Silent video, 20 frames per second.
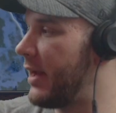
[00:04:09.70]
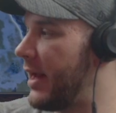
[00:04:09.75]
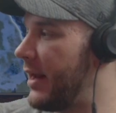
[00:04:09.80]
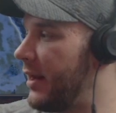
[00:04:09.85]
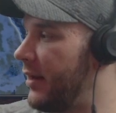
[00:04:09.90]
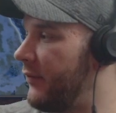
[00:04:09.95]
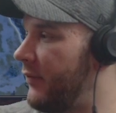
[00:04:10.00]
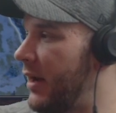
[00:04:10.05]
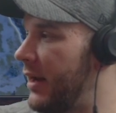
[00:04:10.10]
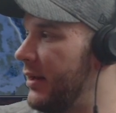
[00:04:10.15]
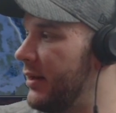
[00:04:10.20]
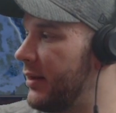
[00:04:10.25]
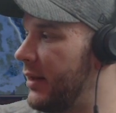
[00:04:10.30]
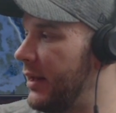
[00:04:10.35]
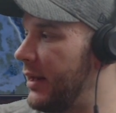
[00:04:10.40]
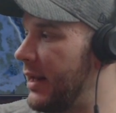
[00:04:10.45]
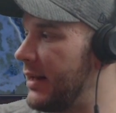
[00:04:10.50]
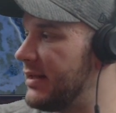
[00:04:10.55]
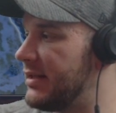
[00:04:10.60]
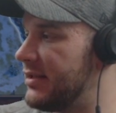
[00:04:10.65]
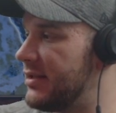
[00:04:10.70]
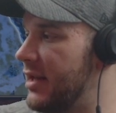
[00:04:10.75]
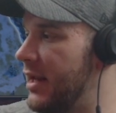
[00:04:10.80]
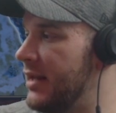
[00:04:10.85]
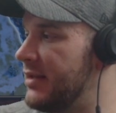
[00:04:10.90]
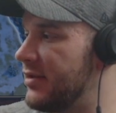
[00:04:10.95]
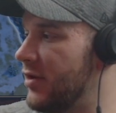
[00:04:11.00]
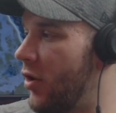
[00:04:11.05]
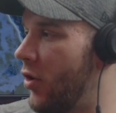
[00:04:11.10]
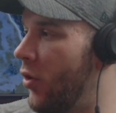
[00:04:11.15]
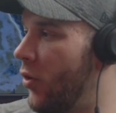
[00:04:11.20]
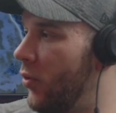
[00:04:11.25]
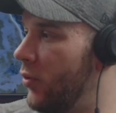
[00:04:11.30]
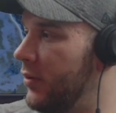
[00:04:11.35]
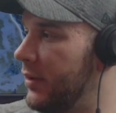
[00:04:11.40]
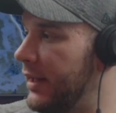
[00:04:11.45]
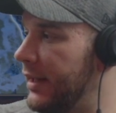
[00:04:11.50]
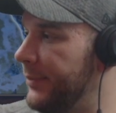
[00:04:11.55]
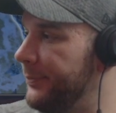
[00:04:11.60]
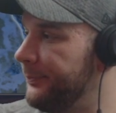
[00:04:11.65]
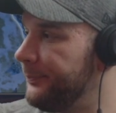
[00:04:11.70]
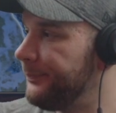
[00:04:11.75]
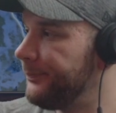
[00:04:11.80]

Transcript: at it, right, like it's only